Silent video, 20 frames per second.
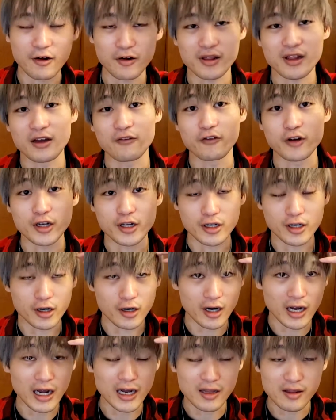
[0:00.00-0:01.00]
is covering
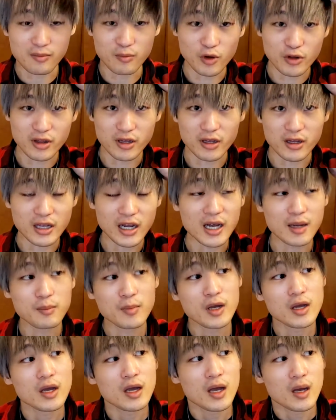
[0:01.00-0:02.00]
your eyes most of the
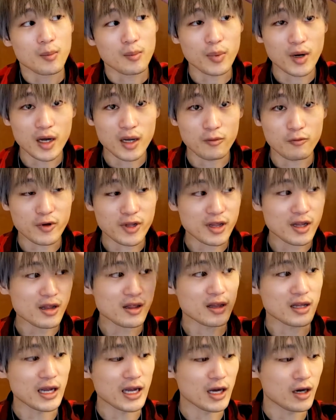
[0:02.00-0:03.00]
time. But with this
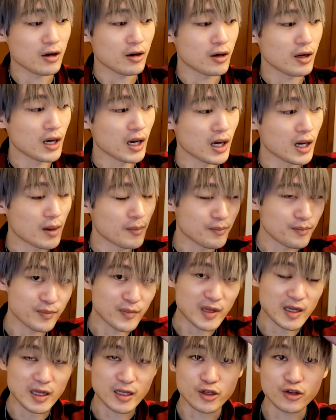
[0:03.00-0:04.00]
style,
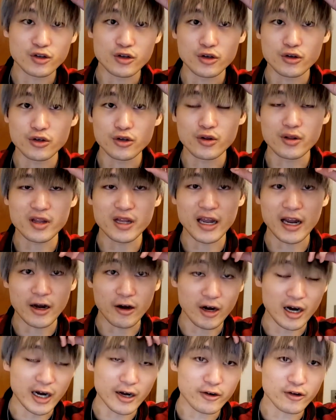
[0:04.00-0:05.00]
you do use the
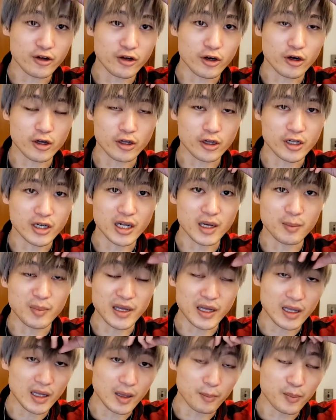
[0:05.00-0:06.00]
hair iron to curl it up
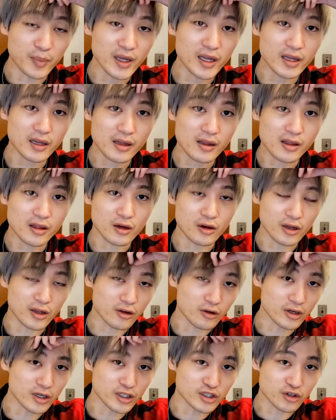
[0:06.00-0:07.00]
a bit, so it's
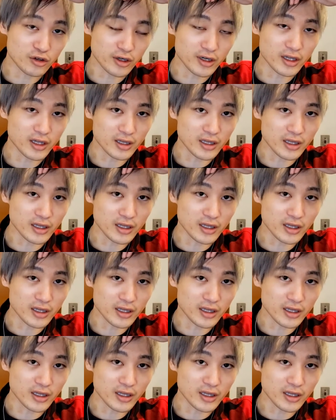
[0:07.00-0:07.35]
going to shorten the